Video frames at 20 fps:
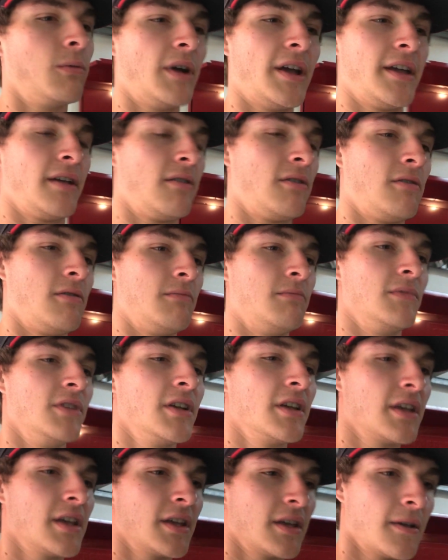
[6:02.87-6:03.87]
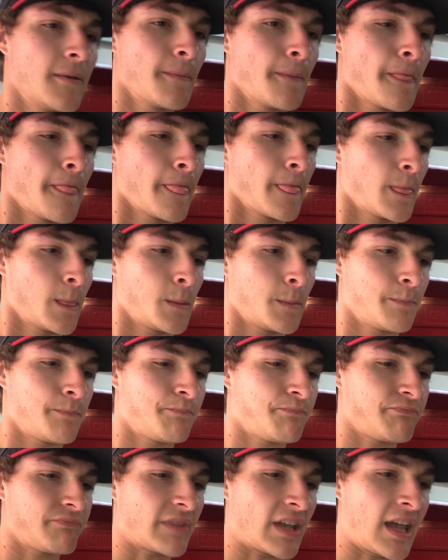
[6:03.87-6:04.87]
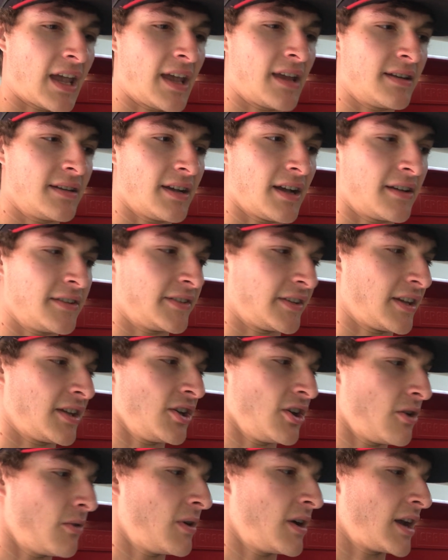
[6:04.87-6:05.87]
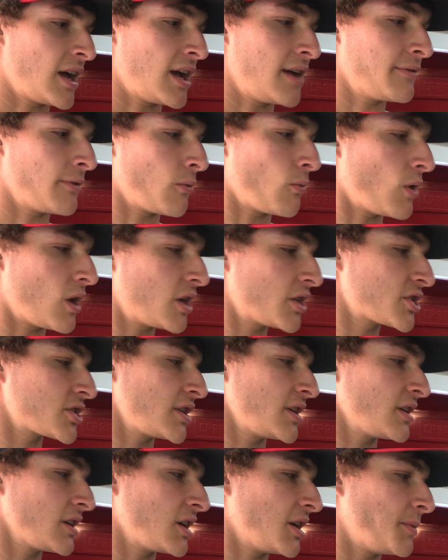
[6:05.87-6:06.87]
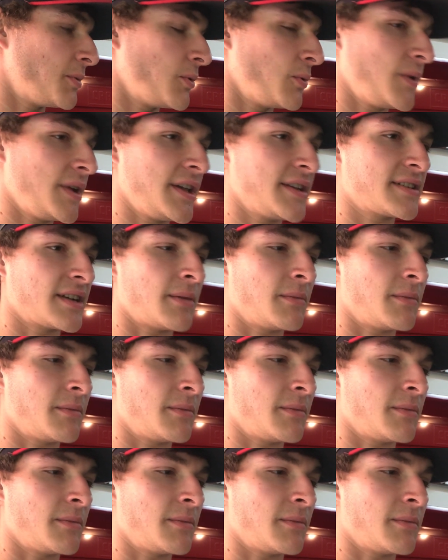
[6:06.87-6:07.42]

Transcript: way home. And I was like, you know what? I haven't washed it in a couple weeks.